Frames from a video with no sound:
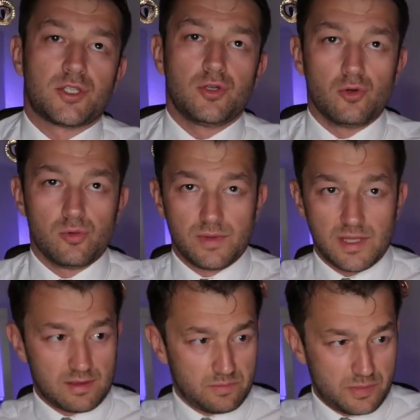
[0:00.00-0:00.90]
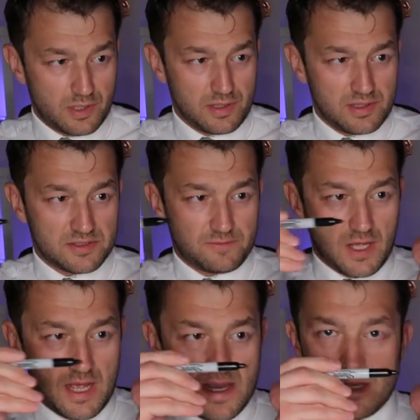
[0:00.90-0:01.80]
we assume that the bird
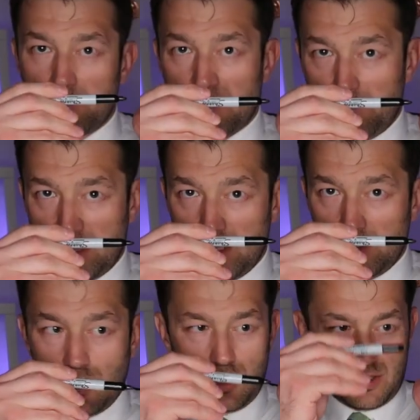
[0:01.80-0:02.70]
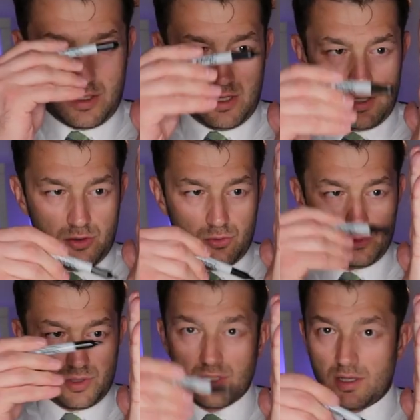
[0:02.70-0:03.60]
is flying perpendicular
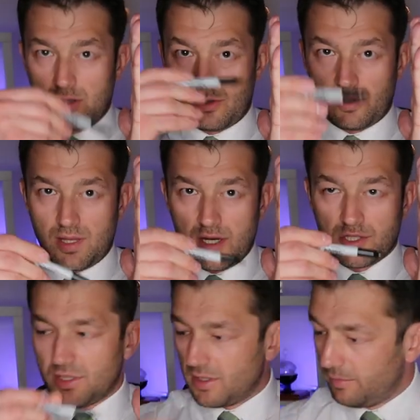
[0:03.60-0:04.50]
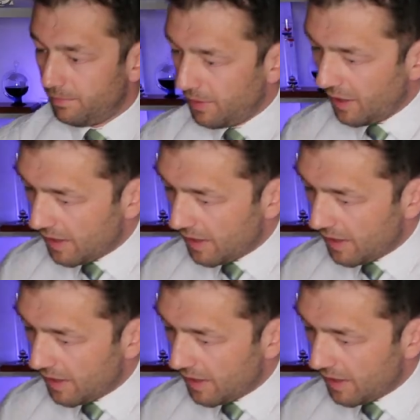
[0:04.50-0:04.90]
to the rotational